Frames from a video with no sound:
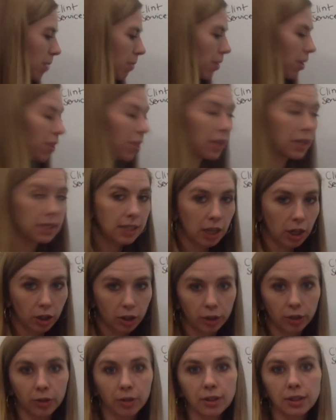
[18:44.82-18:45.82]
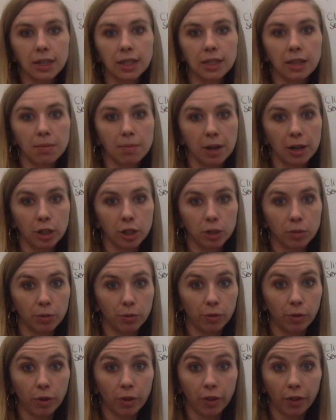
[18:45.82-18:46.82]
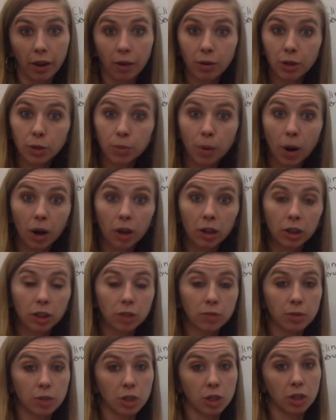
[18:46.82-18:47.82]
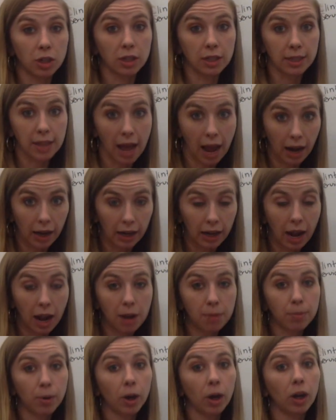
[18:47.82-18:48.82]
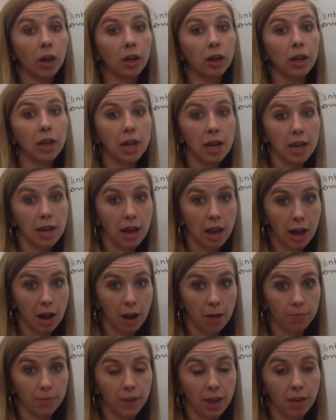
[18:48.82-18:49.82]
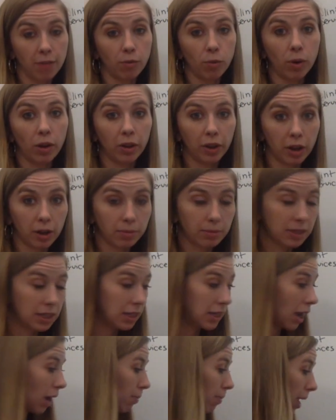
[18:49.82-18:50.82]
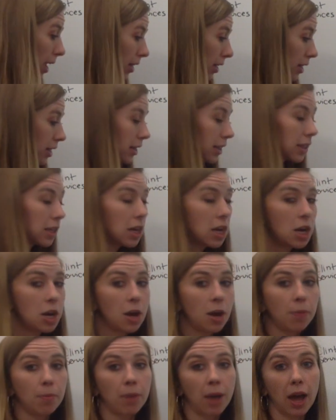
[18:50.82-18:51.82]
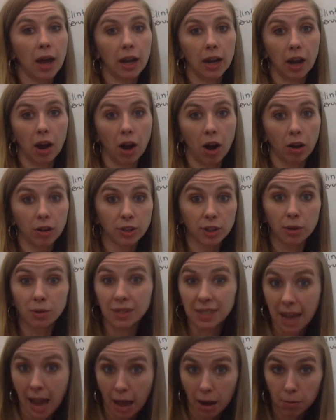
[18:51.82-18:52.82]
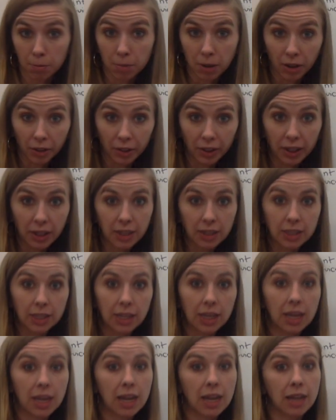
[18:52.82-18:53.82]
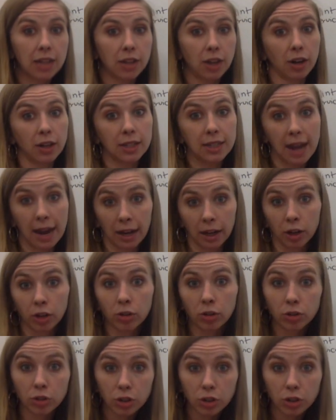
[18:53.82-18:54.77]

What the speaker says: but this includes, as I mentioned before, the language partners, which are Zach Nyberg, Dave Williams, and Doug Bayless, but also Dan Billings. He is our technical